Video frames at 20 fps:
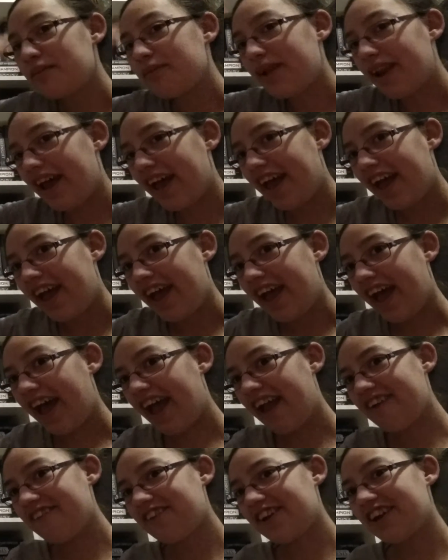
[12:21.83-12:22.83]
But
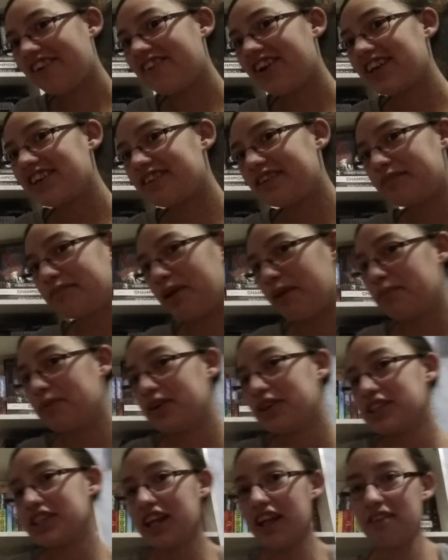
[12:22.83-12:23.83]
I rearranged my
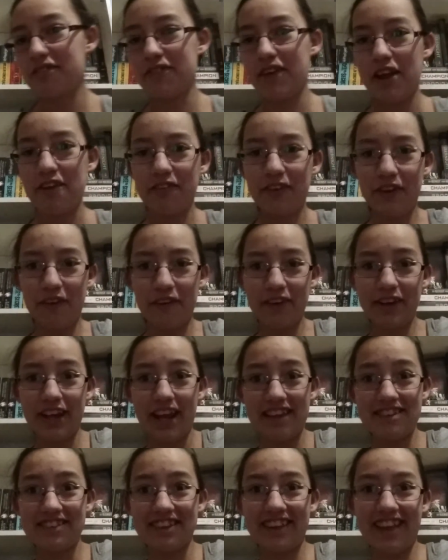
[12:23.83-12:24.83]
bookshelf. I
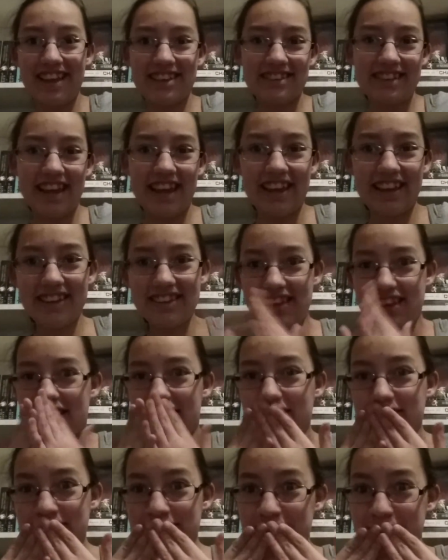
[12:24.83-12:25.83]
reorganized it last night because I
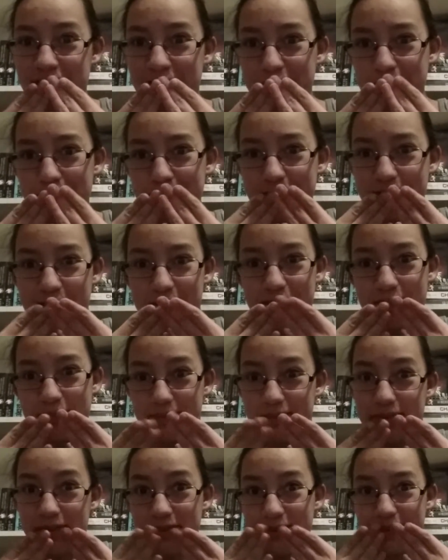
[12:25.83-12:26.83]
got 2 new books.
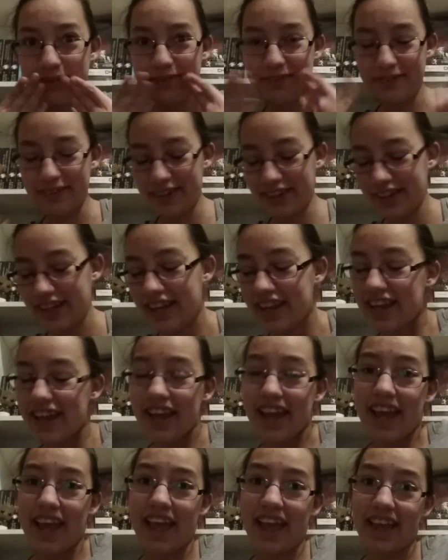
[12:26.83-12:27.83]
Ooh!
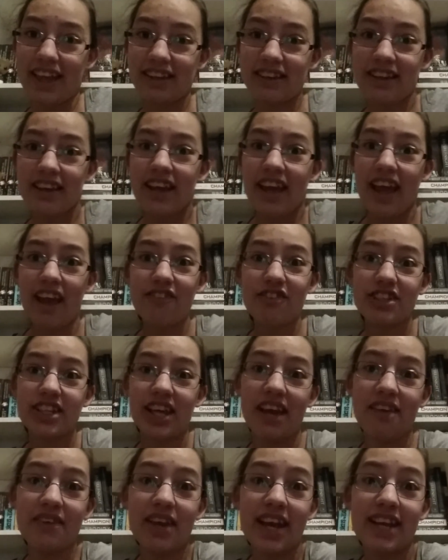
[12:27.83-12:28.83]
And every
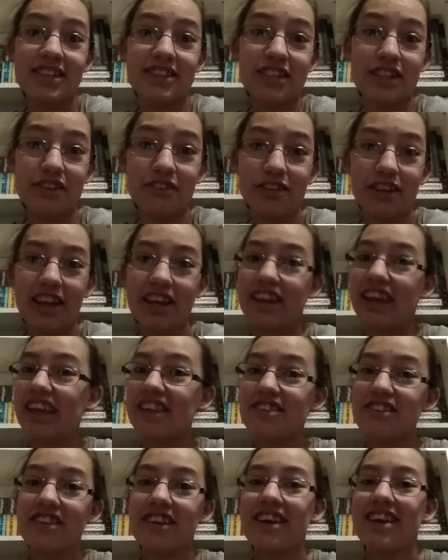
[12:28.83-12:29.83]
time you get 2, it
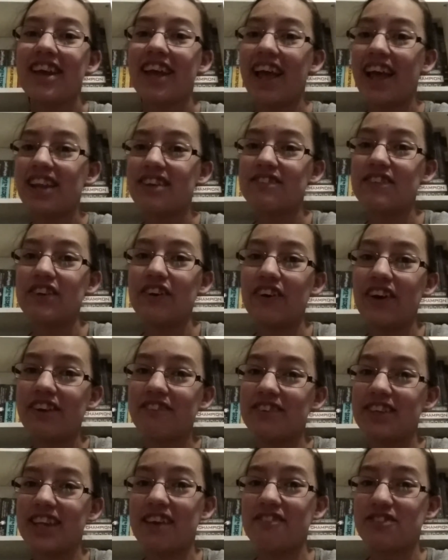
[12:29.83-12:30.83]
gets kind of annoying
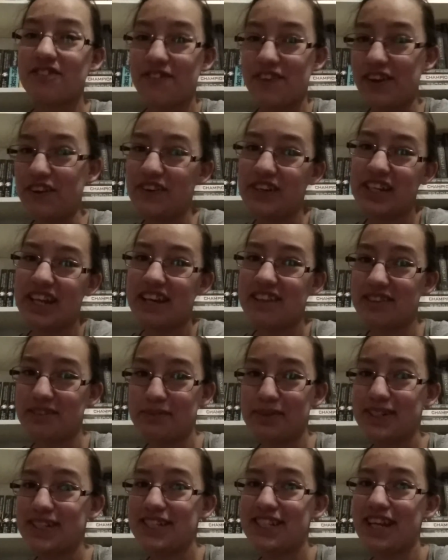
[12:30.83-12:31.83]
when you have to reorganize your
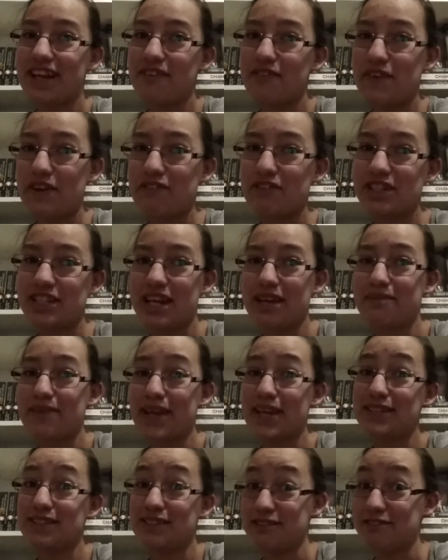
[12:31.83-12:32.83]
bookshelf every time you
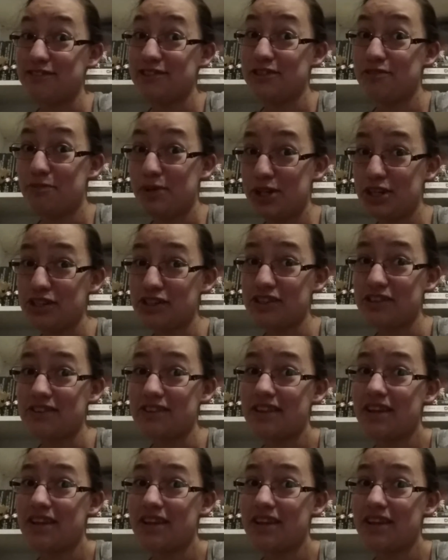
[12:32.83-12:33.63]
get 2 new books.